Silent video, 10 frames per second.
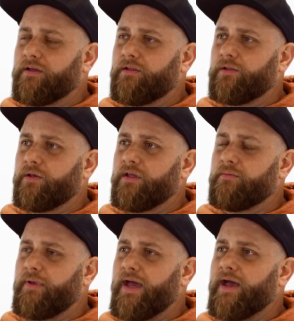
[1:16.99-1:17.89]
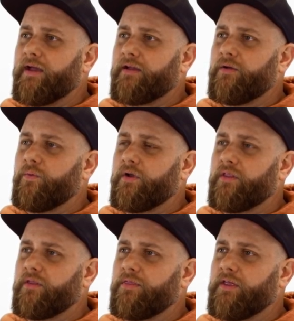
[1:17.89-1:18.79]
Looking back, one of
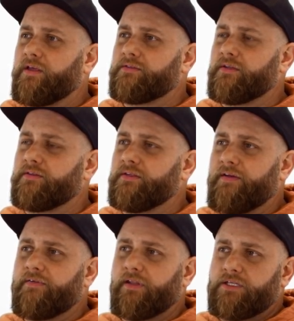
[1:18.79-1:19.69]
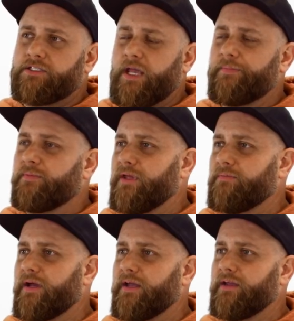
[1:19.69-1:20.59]
the things that's definitely shaped me in
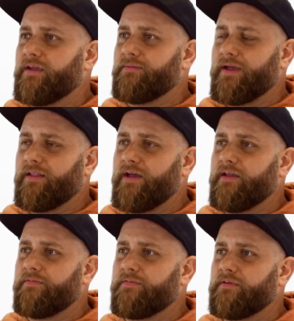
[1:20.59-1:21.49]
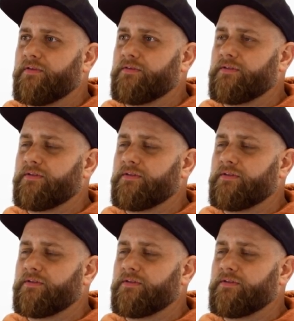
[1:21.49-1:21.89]
my life is